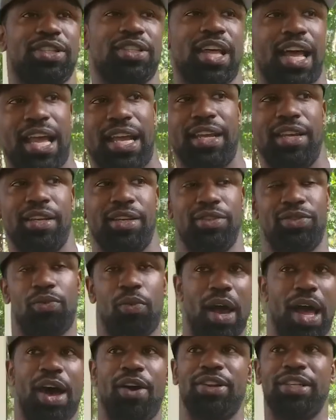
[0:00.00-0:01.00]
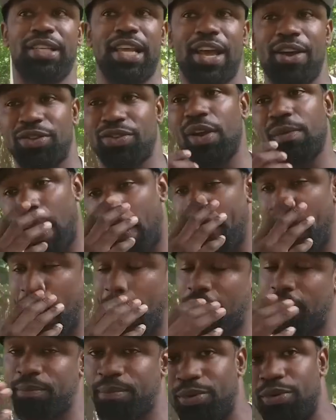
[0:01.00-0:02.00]
like, it's wild as hell. So I'm like
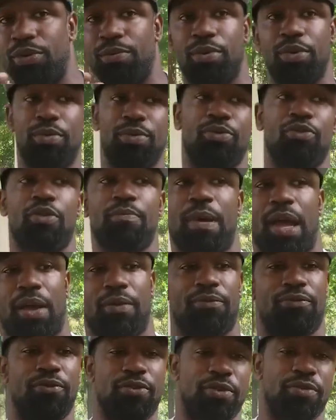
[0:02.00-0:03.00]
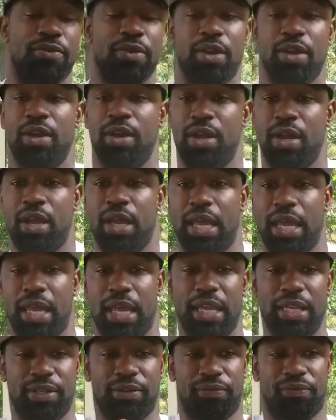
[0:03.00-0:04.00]
I'm going back and forth,
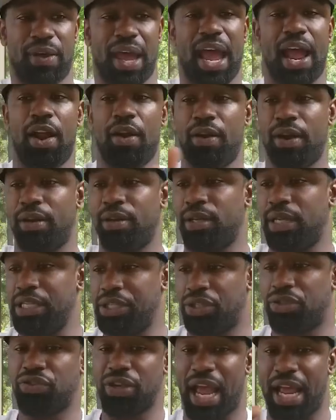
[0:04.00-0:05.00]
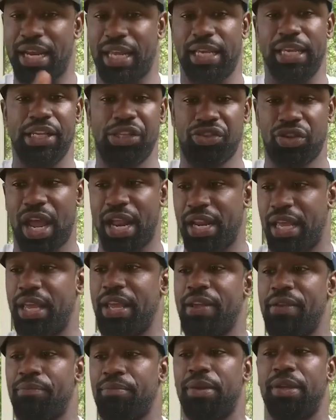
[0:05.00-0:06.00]
and he's firing. He's trying to
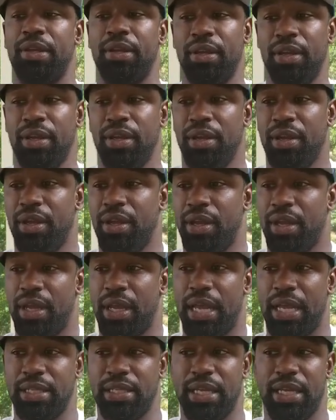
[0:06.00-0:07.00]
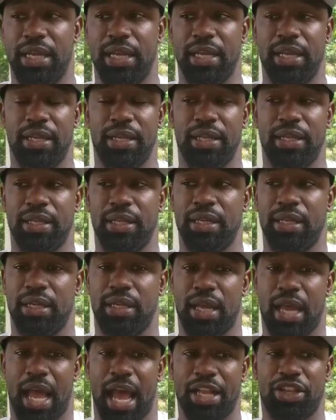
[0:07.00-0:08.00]
hit me, and then
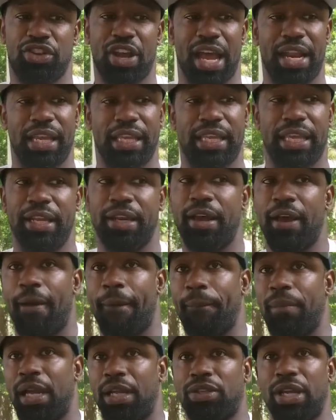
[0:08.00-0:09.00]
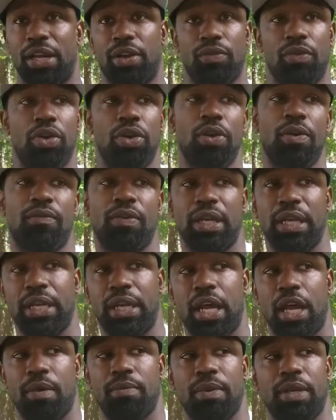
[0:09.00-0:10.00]
I try to get up. I try to roll over and
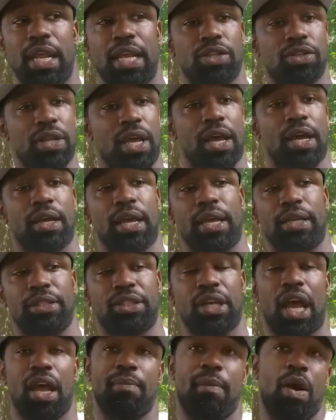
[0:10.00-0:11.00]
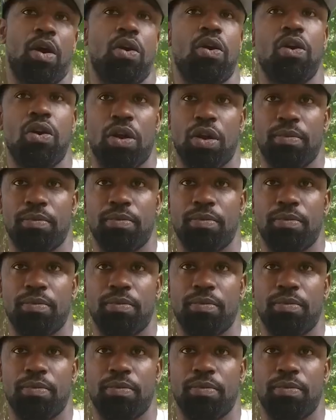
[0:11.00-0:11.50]
get up, and that's how I got shot in my arm.